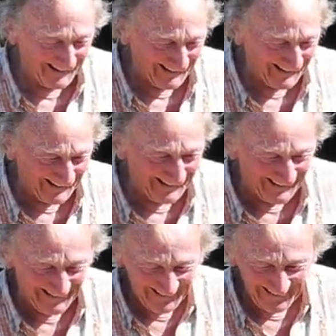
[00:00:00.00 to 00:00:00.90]
I have,
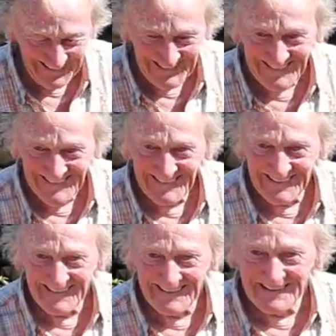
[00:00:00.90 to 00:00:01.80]
practically. Anyway,
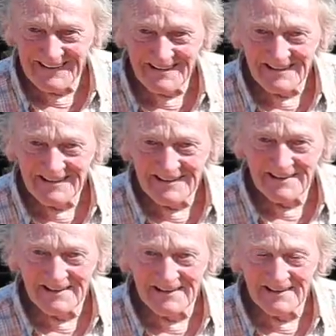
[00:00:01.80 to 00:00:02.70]
I'm going to end this
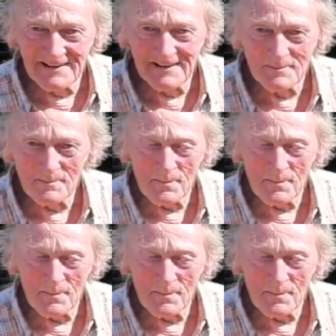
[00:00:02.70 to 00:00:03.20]
video